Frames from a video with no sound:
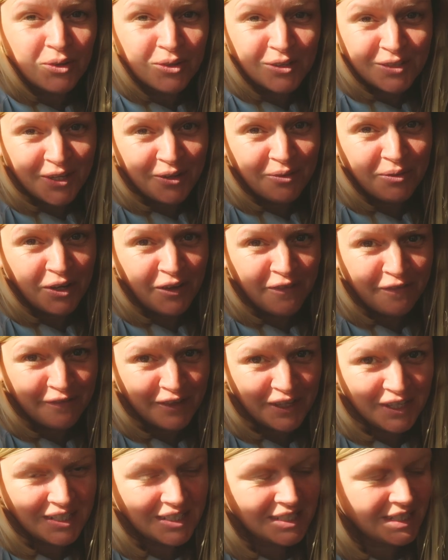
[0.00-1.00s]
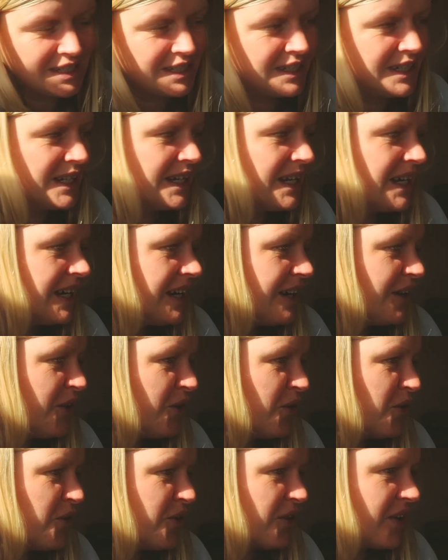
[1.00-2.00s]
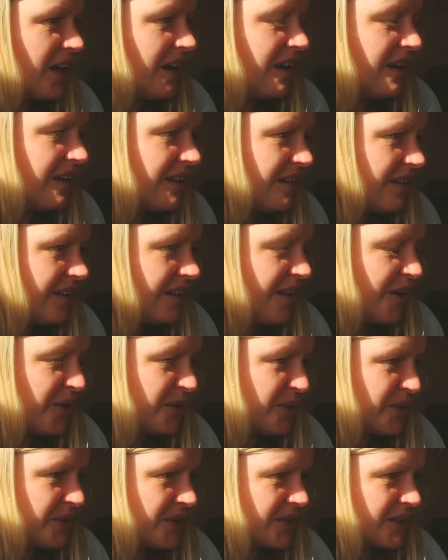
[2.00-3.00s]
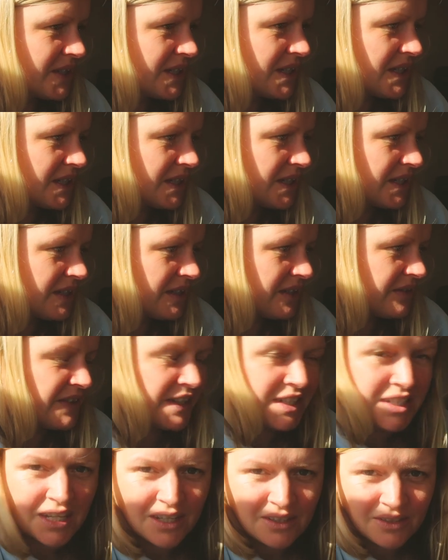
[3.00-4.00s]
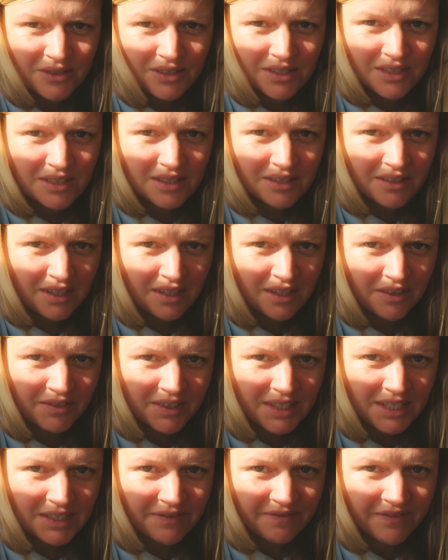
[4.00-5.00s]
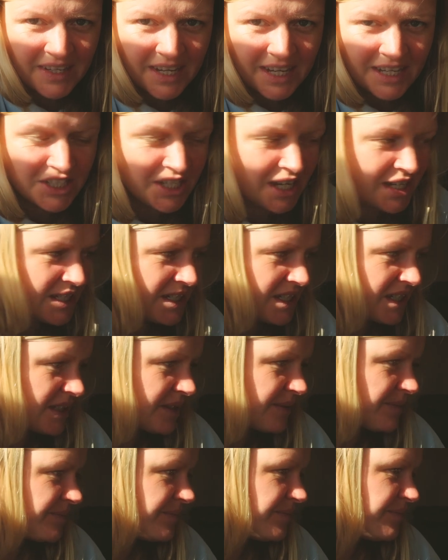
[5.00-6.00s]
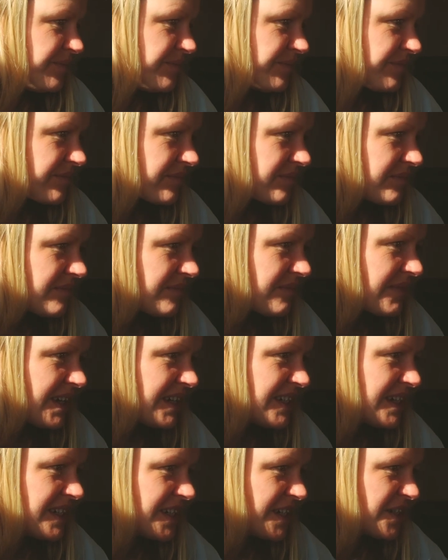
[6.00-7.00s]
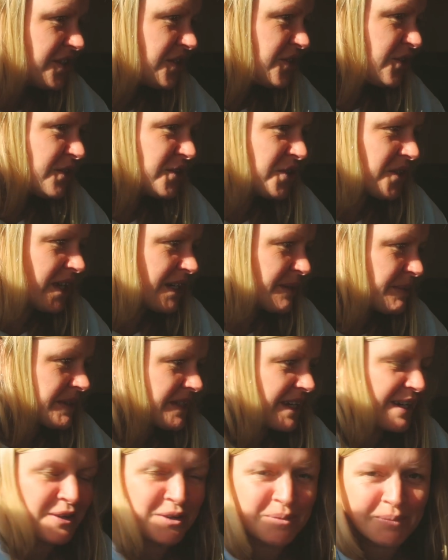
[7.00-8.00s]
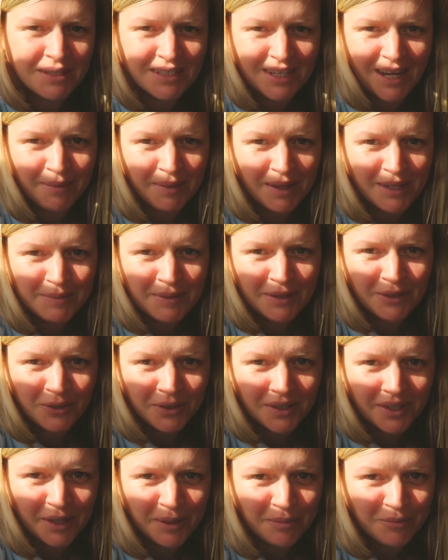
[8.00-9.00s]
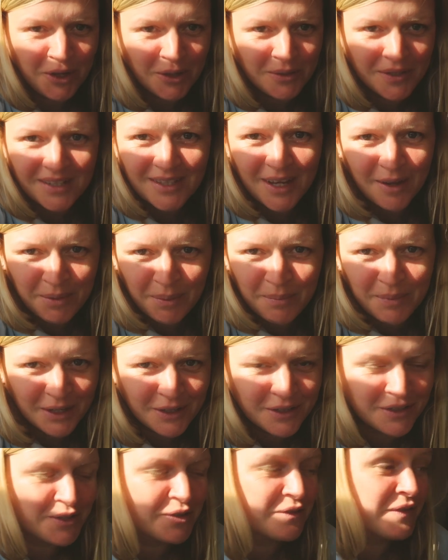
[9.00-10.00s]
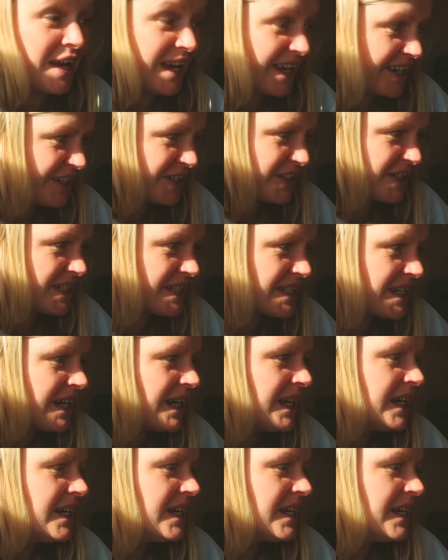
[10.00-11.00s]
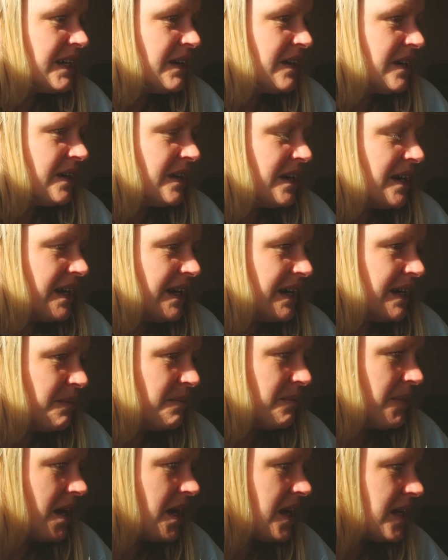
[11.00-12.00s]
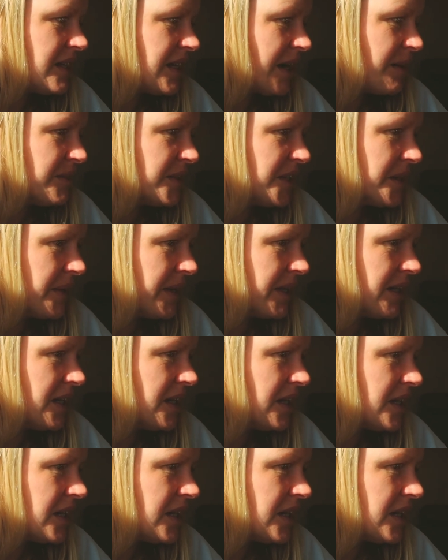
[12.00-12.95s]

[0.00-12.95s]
also converting all our old videos, like v VHSs to digital. So that's been taking up my time. That's been a good little project that I've been meaning to do for ages um, that I'm doing.